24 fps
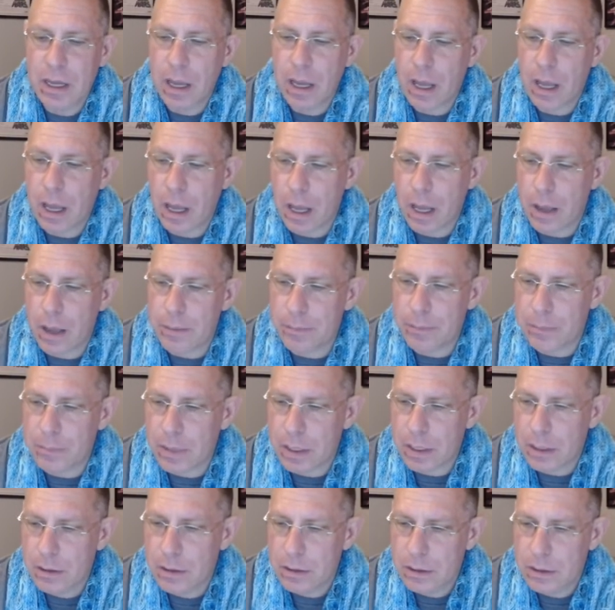Um,
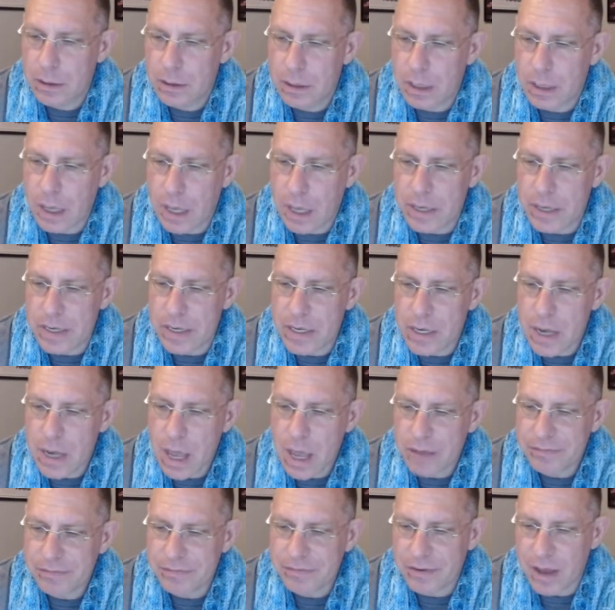
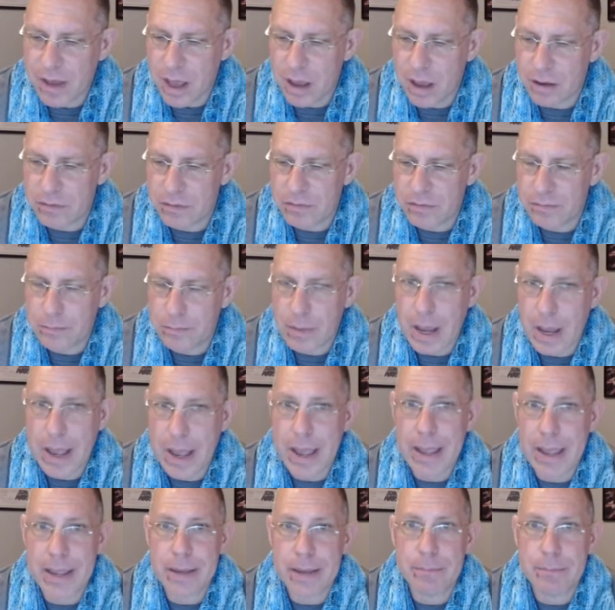enough of
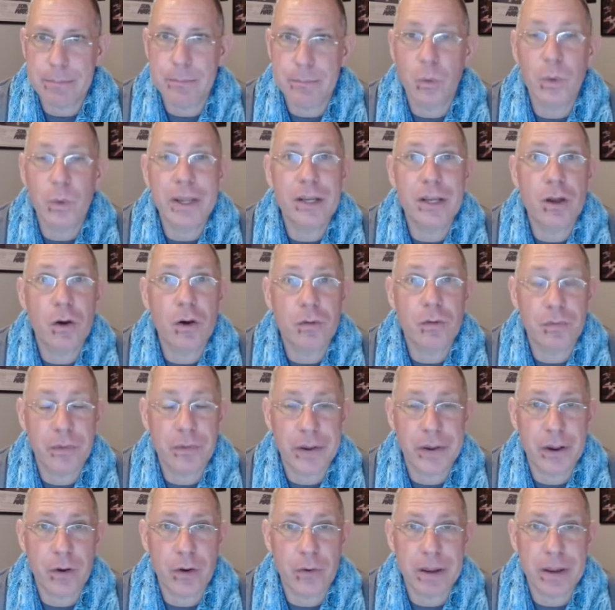my merino
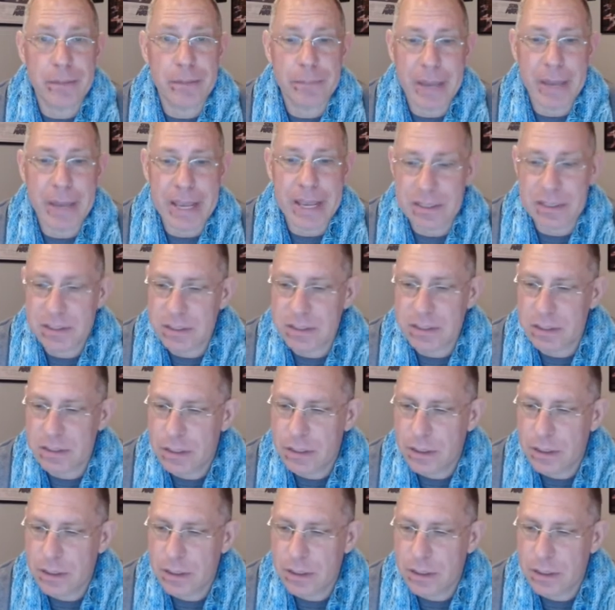fingering base